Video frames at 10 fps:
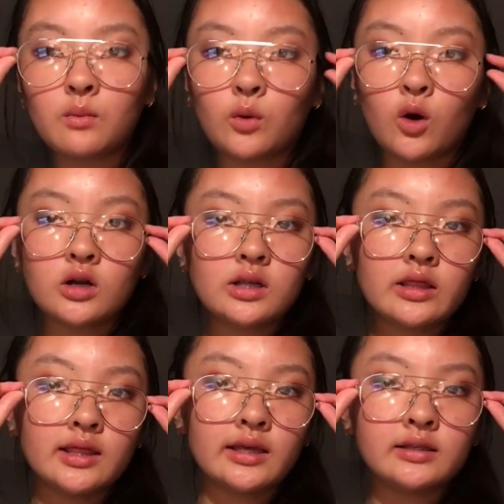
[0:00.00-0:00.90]
I brought
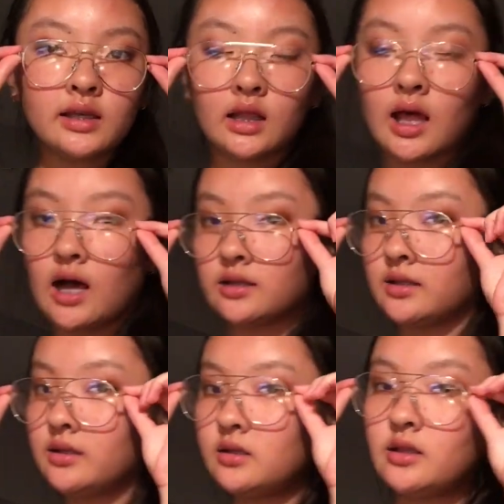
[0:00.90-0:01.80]
these
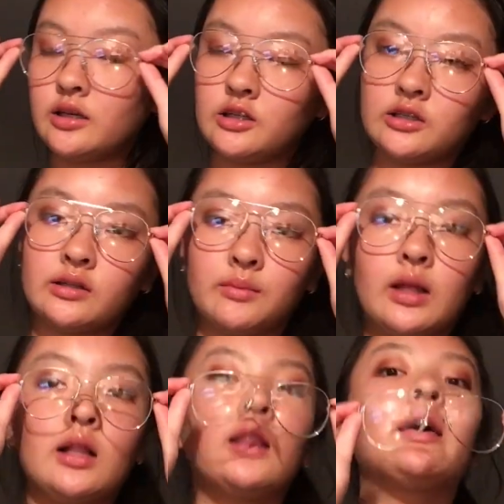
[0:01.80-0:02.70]
glasses. They're just some
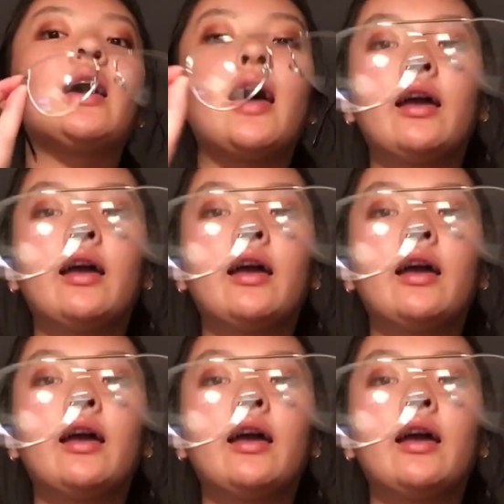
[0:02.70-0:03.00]
clear